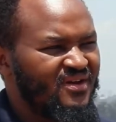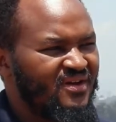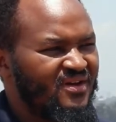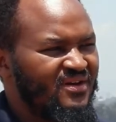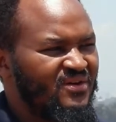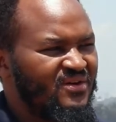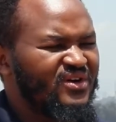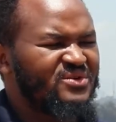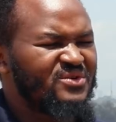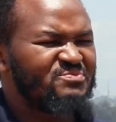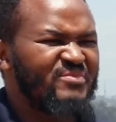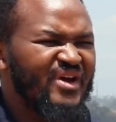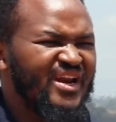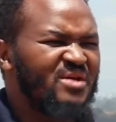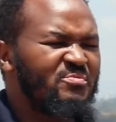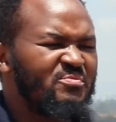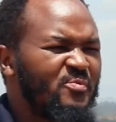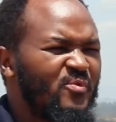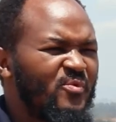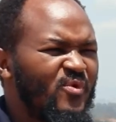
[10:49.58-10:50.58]
Not many
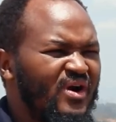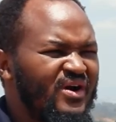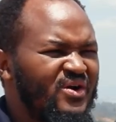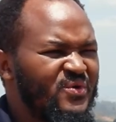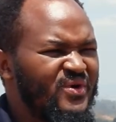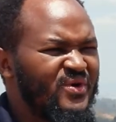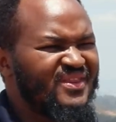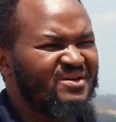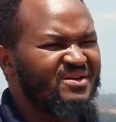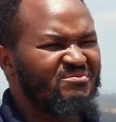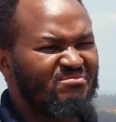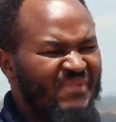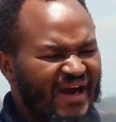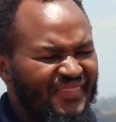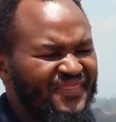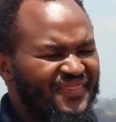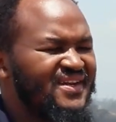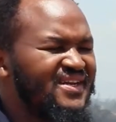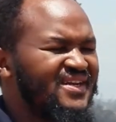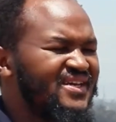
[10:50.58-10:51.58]
people are doing the
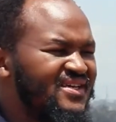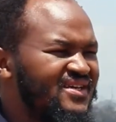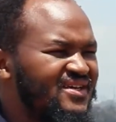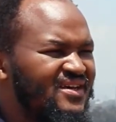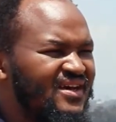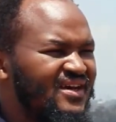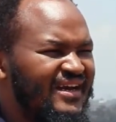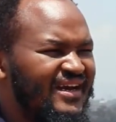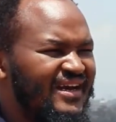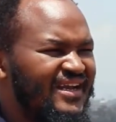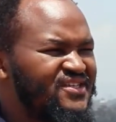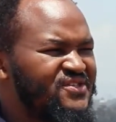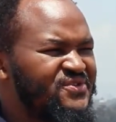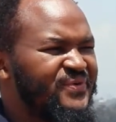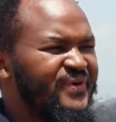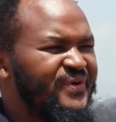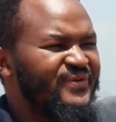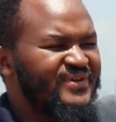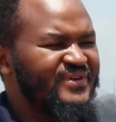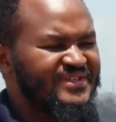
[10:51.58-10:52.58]
monthly unless you
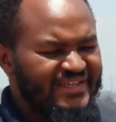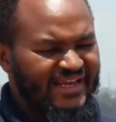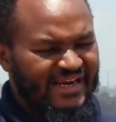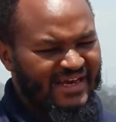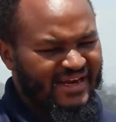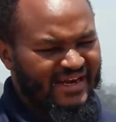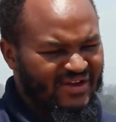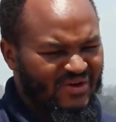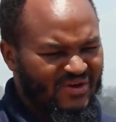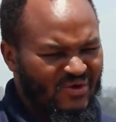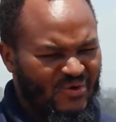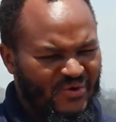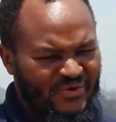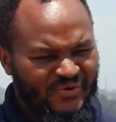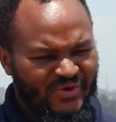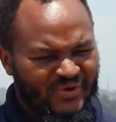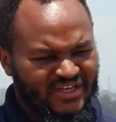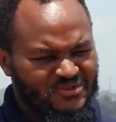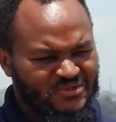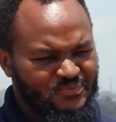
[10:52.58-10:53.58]
are on salary or
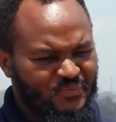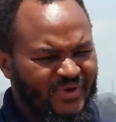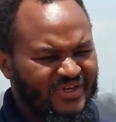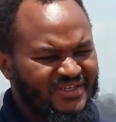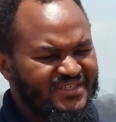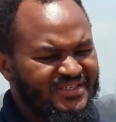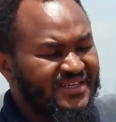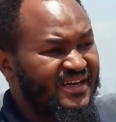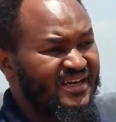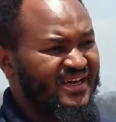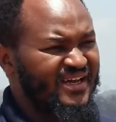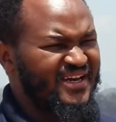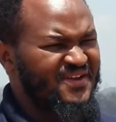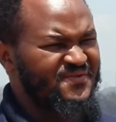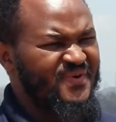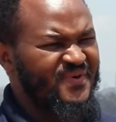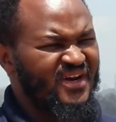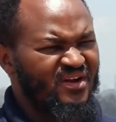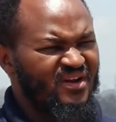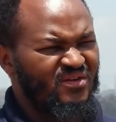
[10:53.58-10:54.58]
you're expecting
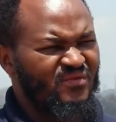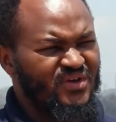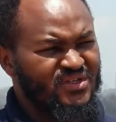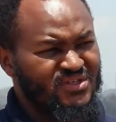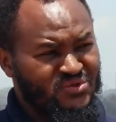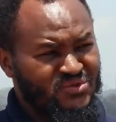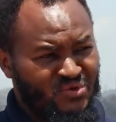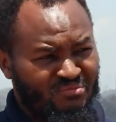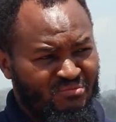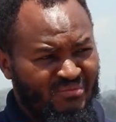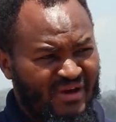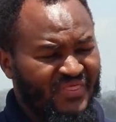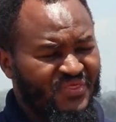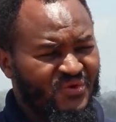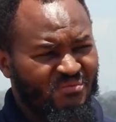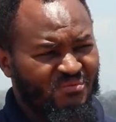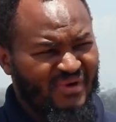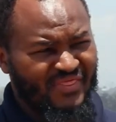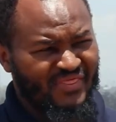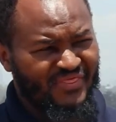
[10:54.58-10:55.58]
different invoices on
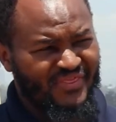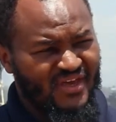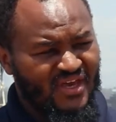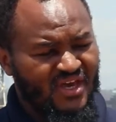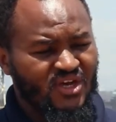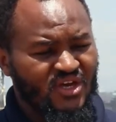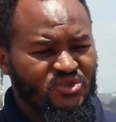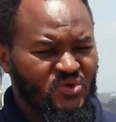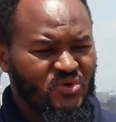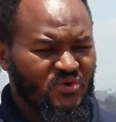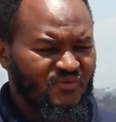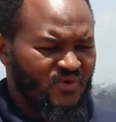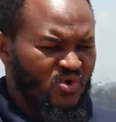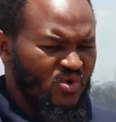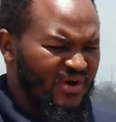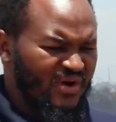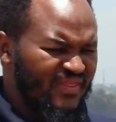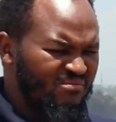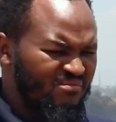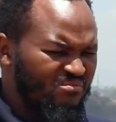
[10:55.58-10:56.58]
month. So if you
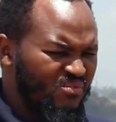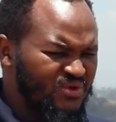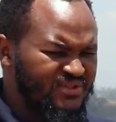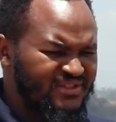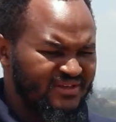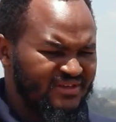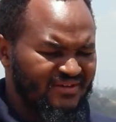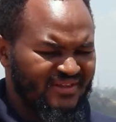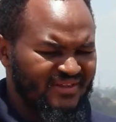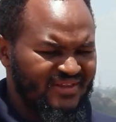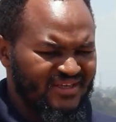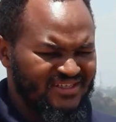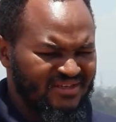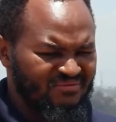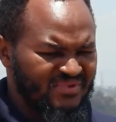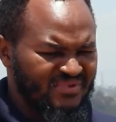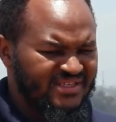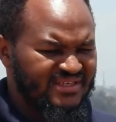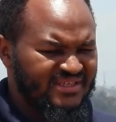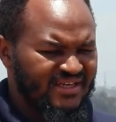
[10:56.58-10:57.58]
look at the most of the
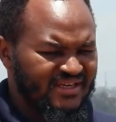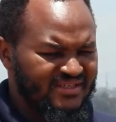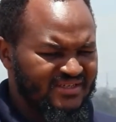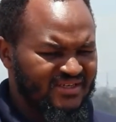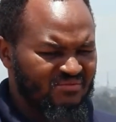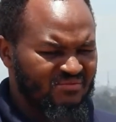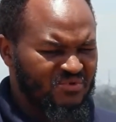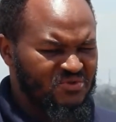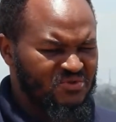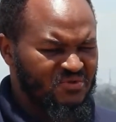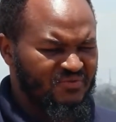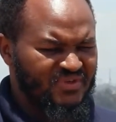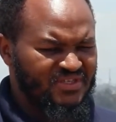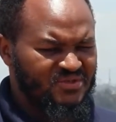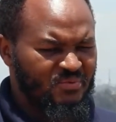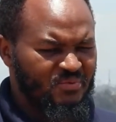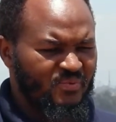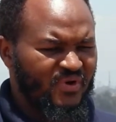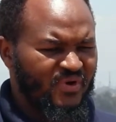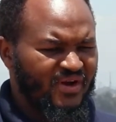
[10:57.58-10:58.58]
SME sector, most of these
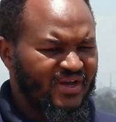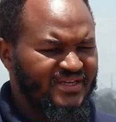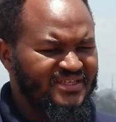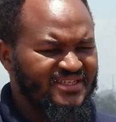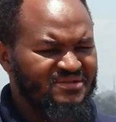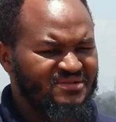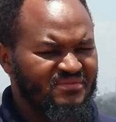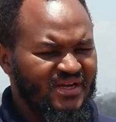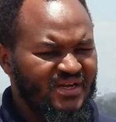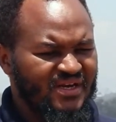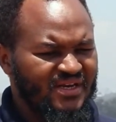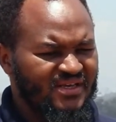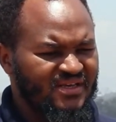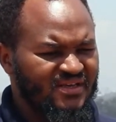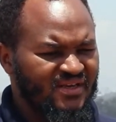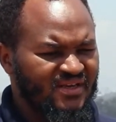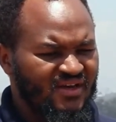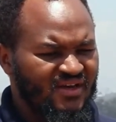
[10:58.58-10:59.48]
people are getting money